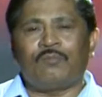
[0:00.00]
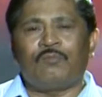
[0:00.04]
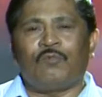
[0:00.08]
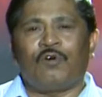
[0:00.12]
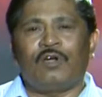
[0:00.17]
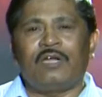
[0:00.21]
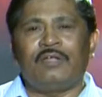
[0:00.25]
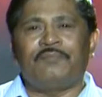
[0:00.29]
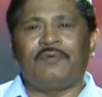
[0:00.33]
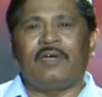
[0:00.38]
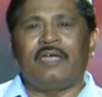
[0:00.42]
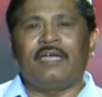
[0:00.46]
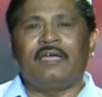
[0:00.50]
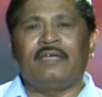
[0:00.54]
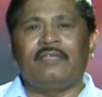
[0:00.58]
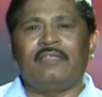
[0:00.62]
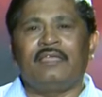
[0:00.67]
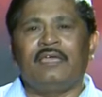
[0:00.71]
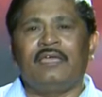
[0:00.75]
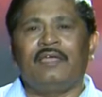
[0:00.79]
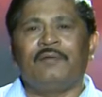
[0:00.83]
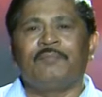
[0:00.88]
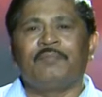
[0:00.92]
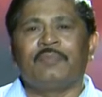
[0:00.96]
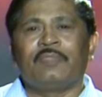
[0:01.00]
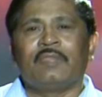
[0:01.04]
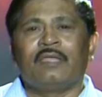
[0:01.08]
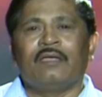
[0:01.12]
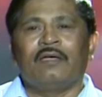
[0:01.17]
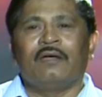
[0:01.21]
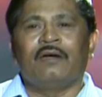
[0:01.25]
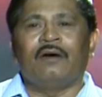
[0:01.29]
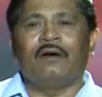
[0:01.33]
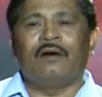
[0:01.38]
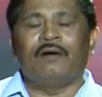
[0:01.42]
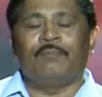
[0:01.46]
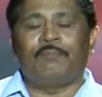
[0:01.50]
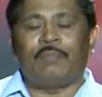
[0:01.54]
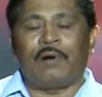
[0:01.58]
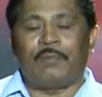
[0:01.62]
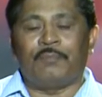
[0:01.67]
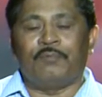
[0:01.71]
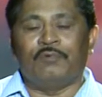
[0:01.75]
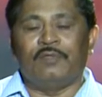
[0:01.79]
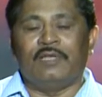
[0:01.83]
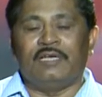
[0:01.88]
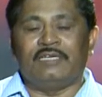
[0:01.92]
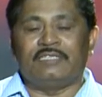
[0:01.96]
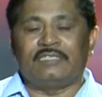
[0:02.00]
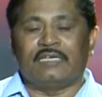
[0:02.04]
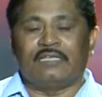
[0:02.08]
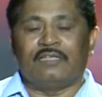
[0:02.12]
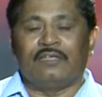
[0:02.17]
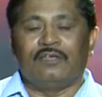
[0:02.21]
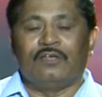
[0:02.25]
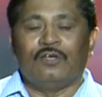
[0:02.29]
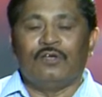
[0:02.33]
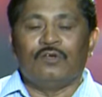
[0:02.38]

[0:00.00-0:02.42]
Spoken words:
modifying the population.